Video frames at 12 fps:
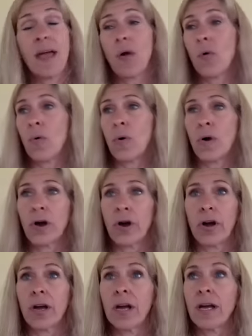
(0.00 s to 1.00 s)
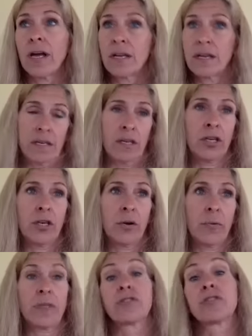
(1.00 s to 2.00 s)
or
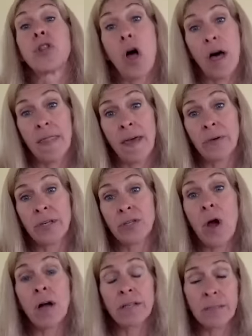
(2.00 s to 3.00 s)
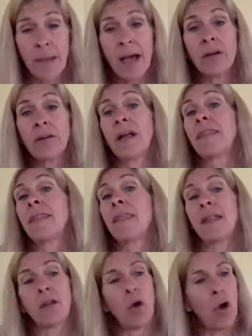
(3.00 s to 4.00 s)
the slaw that we talked about, and
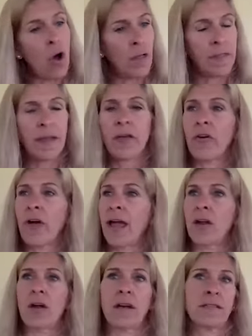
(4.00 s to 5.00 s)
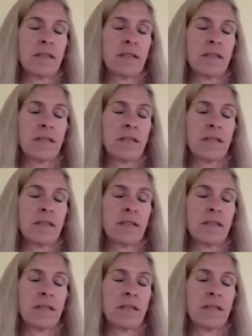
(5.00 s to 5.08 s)
then all the other add-ons.